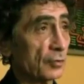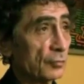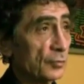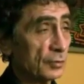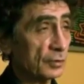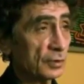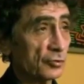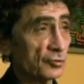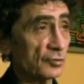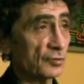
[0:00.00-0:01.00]
autoimmune
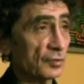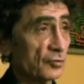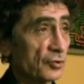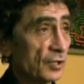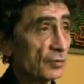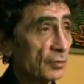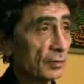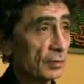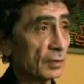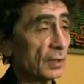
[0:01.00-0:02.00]
conditions in
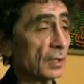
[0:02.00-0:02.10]
general,